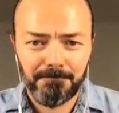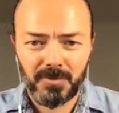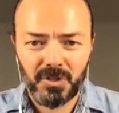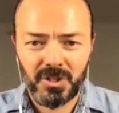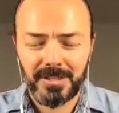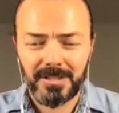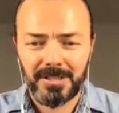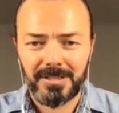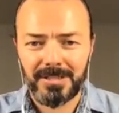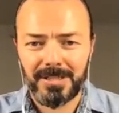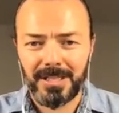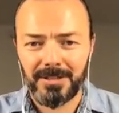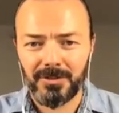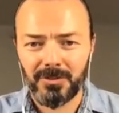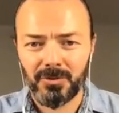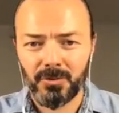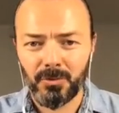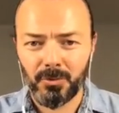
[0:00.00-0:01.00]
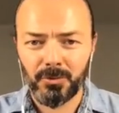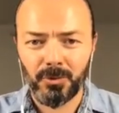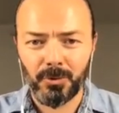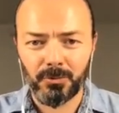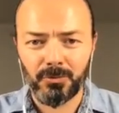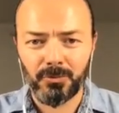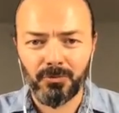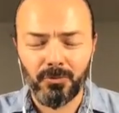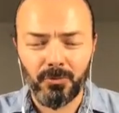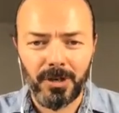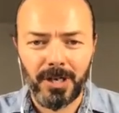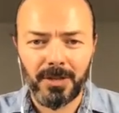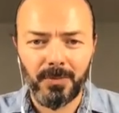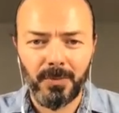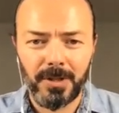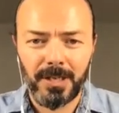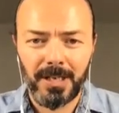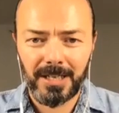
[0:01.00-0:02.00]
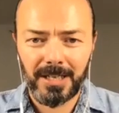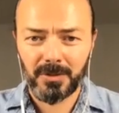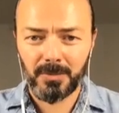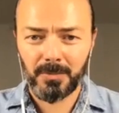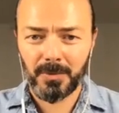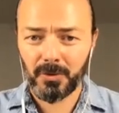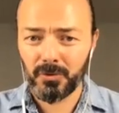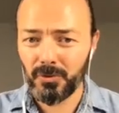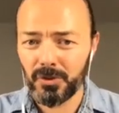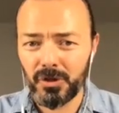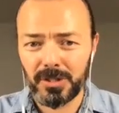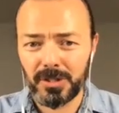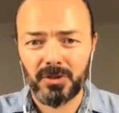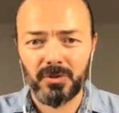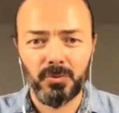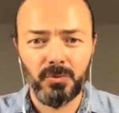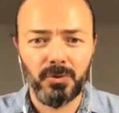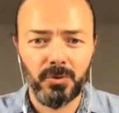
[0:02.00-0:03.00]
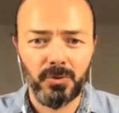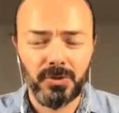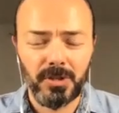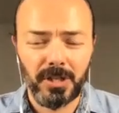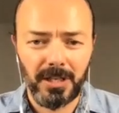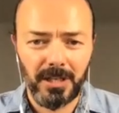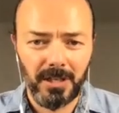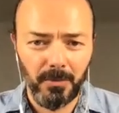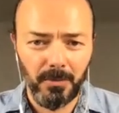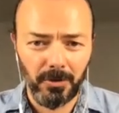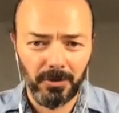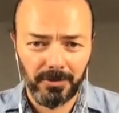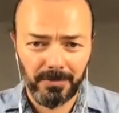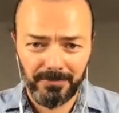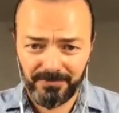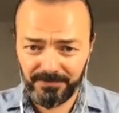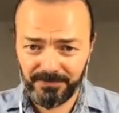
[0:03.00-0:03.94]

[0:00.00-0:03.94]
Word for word: just as said, you don't write with a hand you just use the keyboard.